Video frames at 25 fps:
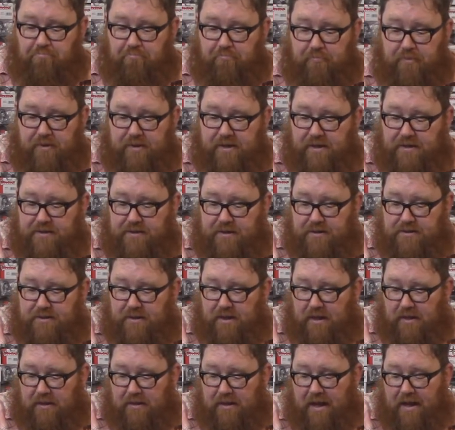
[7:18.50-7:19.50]
Because there's
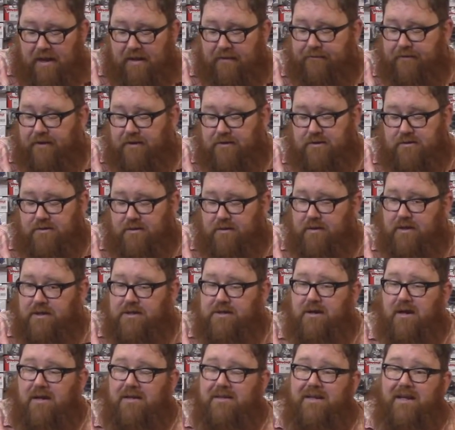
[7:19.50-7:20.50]
a lot of features on this
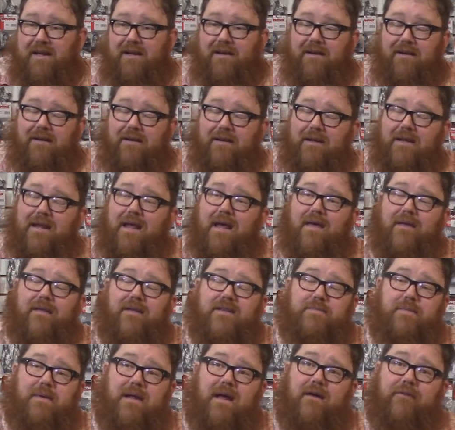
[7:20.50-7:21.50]
truck that, now that
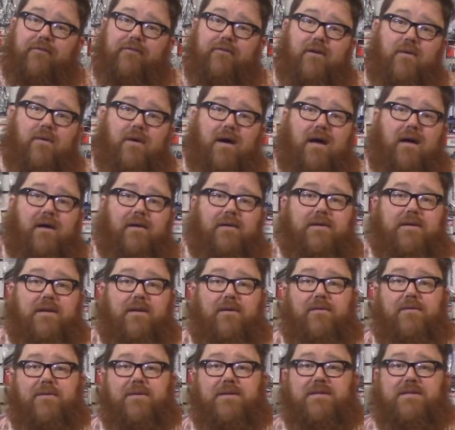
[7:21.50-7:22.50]
it's been out for a while,
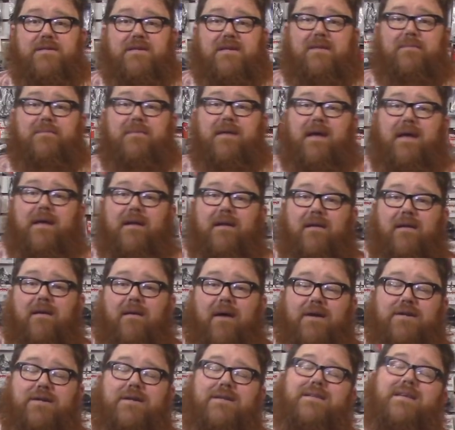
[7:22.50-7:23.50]
don't seem that,
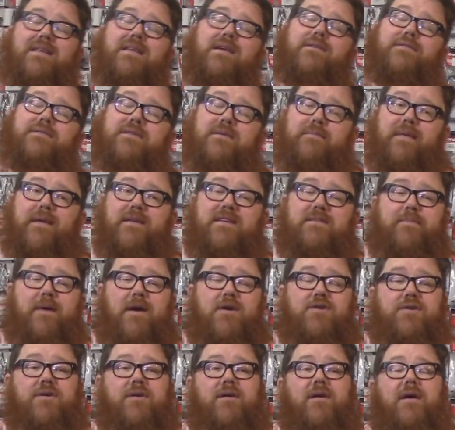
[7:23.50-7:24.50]
I shouldn't say they don't seem that
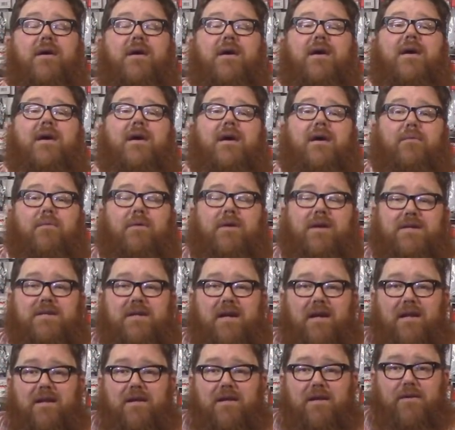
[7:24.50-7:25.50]
special. We're just
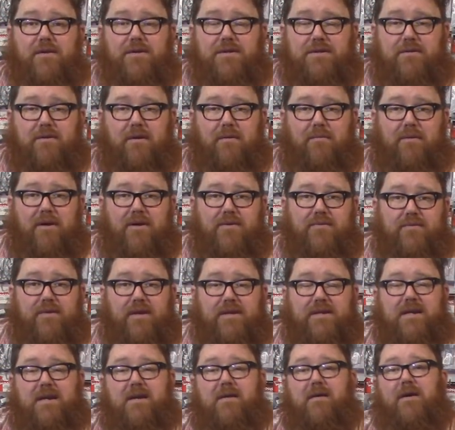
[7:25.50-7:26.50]
kind of used to them. Whereas when
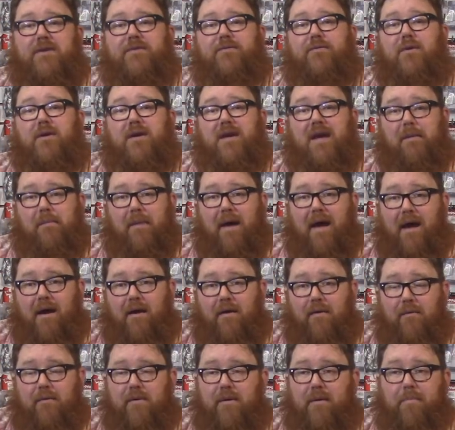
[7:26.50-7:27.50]
the TRX-4 came
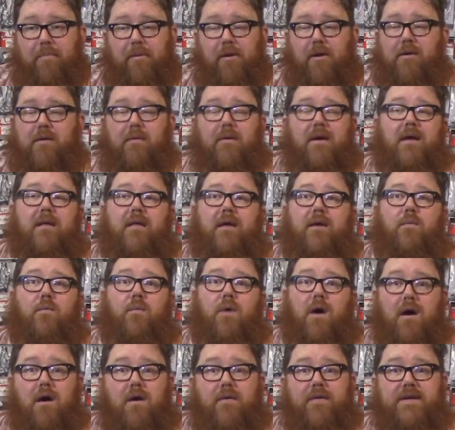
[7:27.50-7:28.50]
out, we were blown away like,
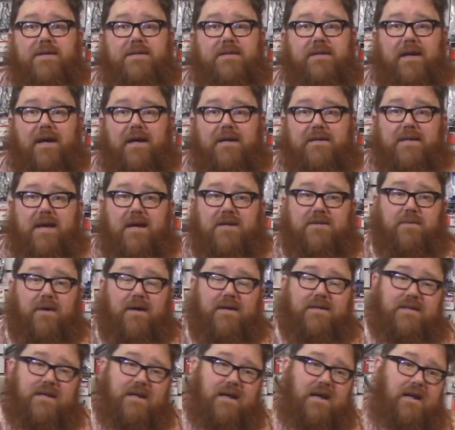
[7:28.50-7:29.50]
whoa, this thing has
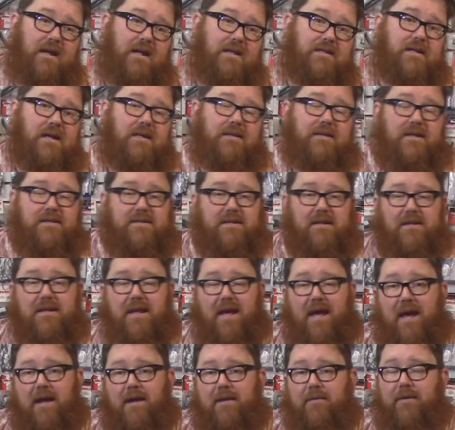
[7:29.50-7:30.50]
XYZ and it's got this and
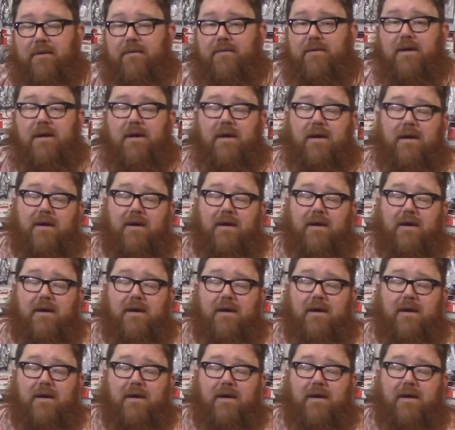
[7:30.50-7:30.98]
that.